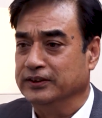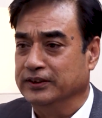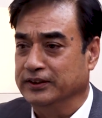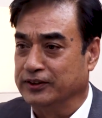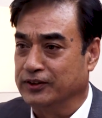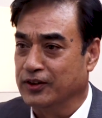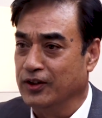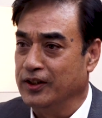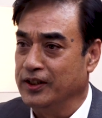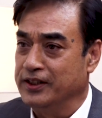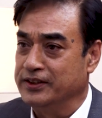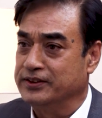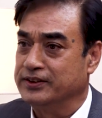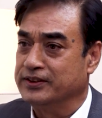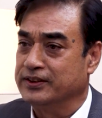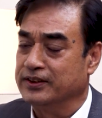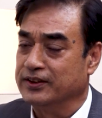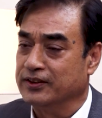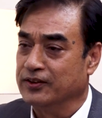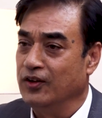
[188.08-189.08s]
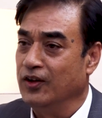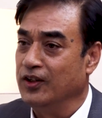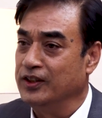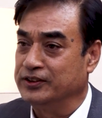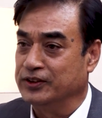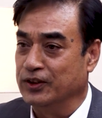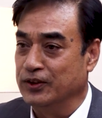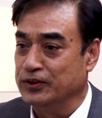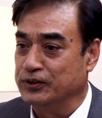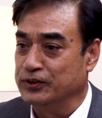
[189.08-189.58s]
with
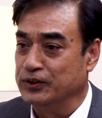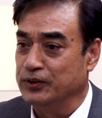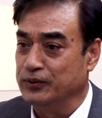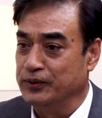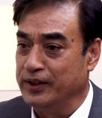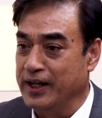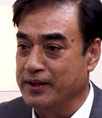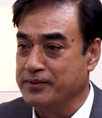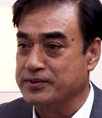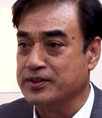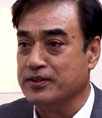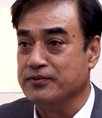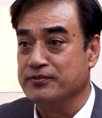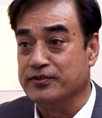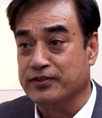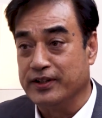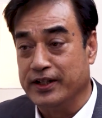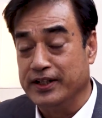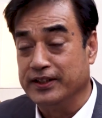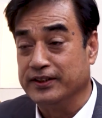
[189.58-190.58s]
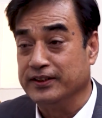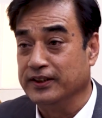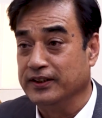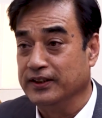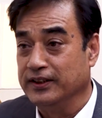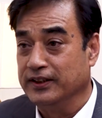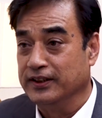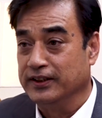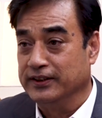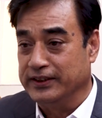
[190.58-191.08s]
colleagues also, we have some friends
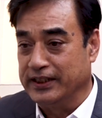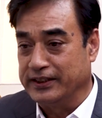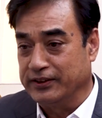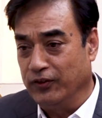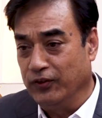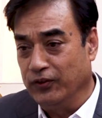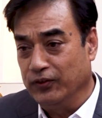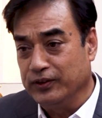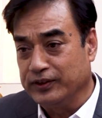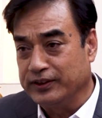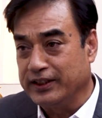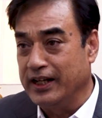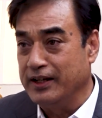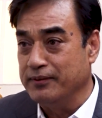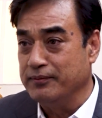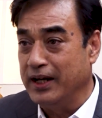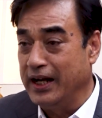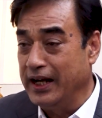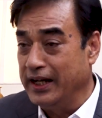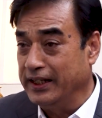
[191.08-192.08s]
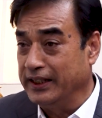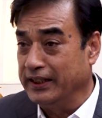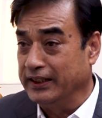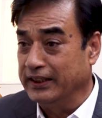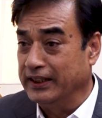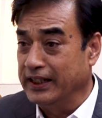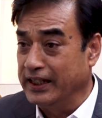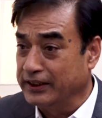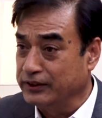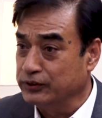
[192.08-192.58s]
that all the time
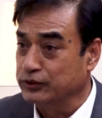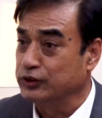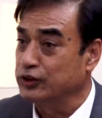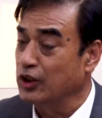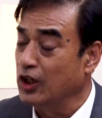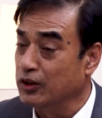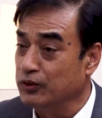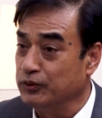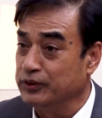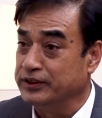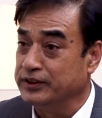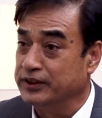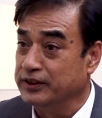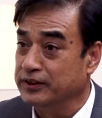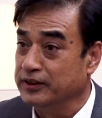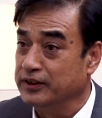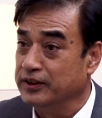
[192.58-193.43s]
I like to talk with